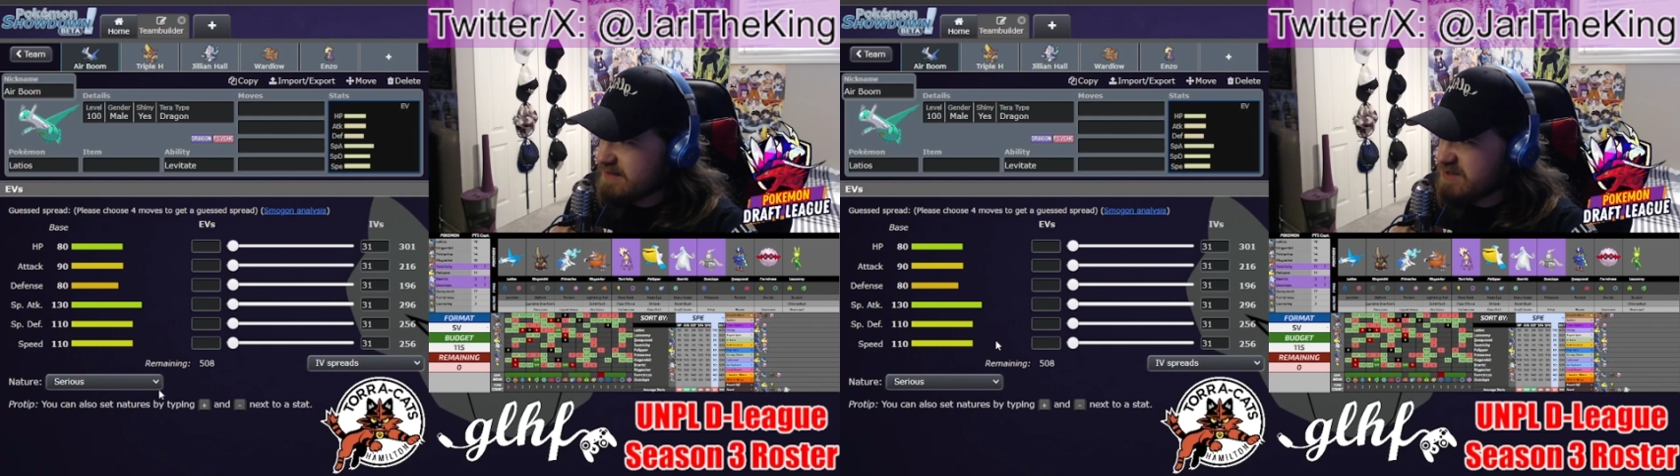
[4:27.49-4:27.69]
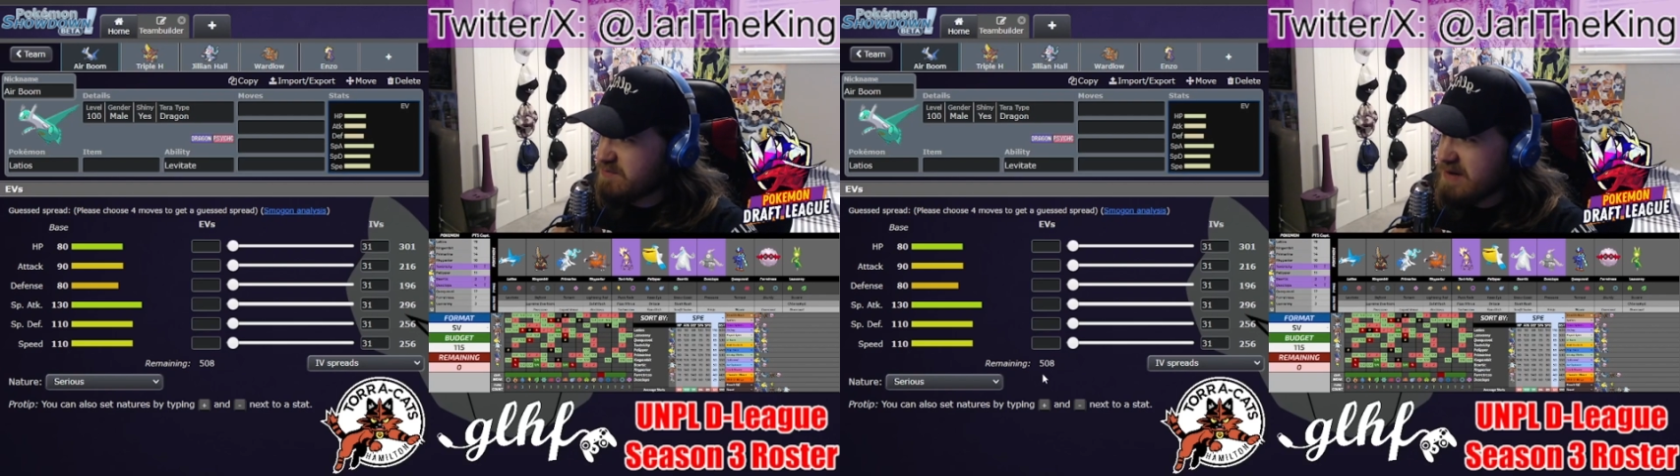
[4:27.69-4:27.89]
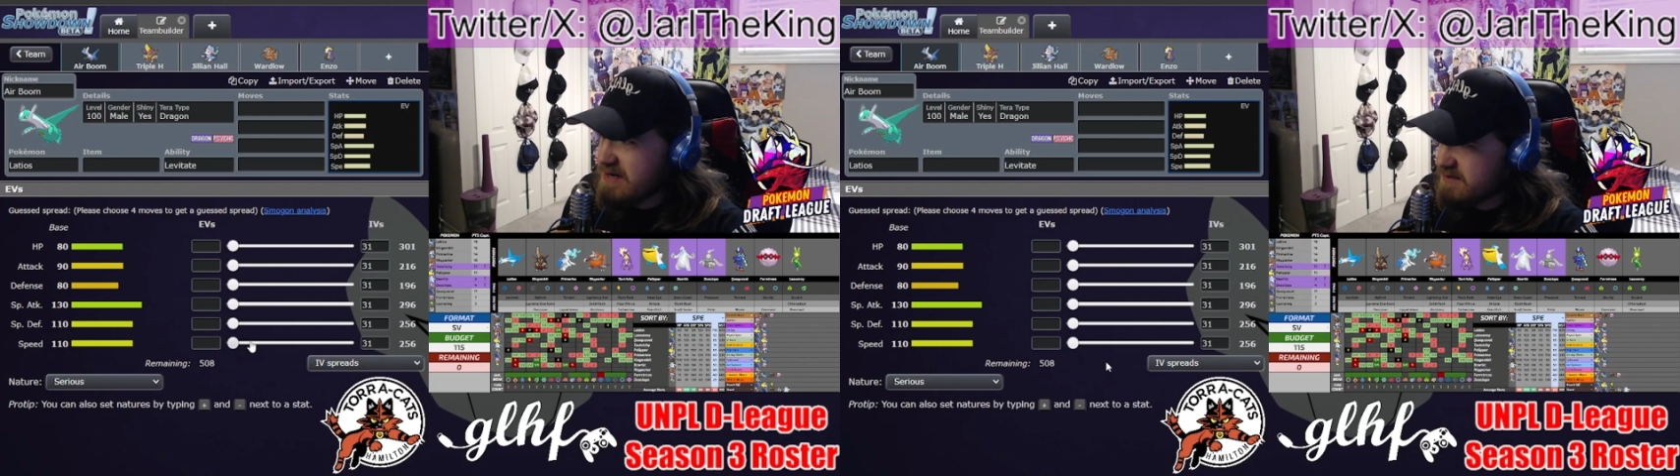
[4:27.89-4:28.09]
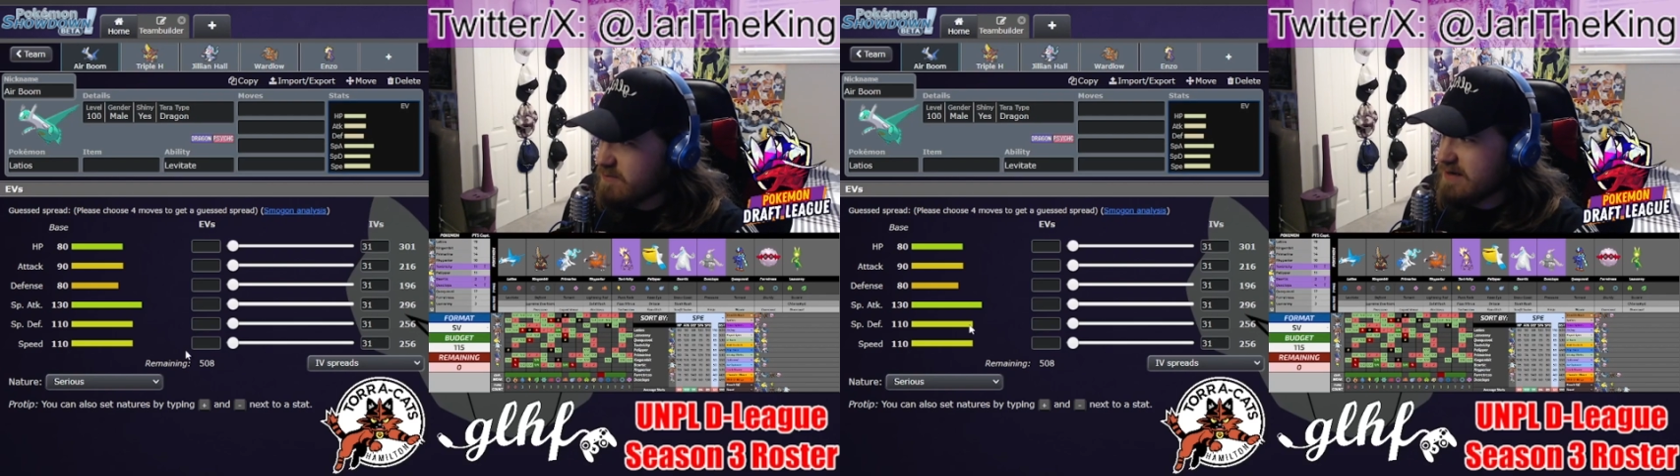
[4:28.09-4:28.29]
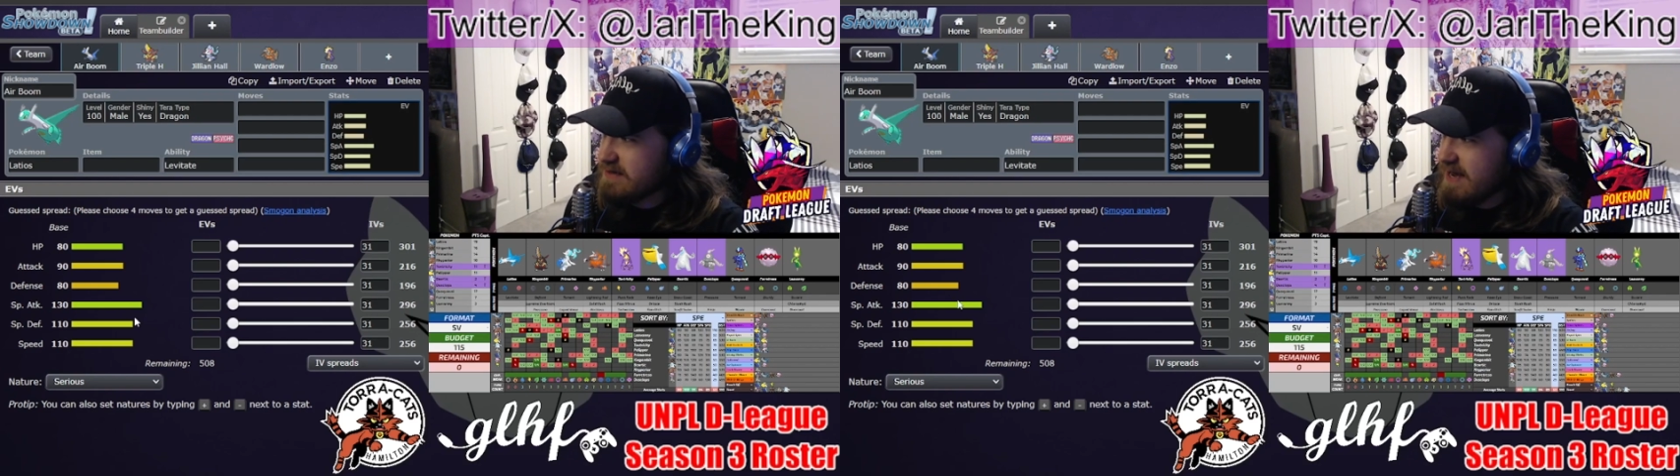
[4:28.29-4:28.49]
Its speed is
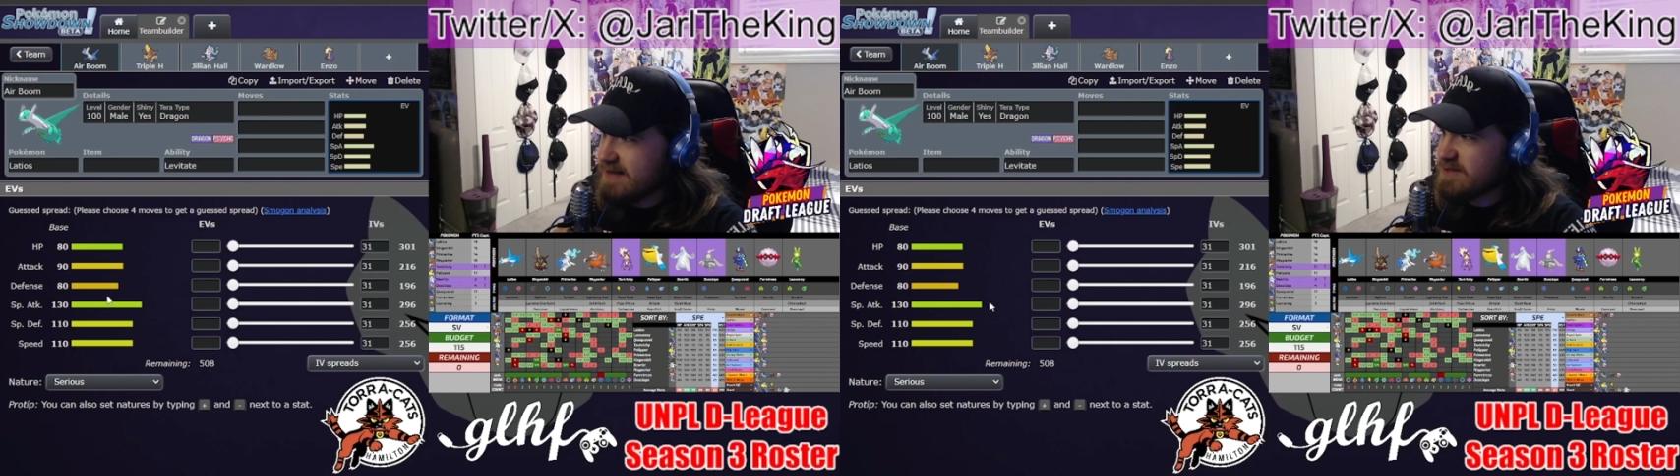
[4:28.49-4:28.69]
one ten,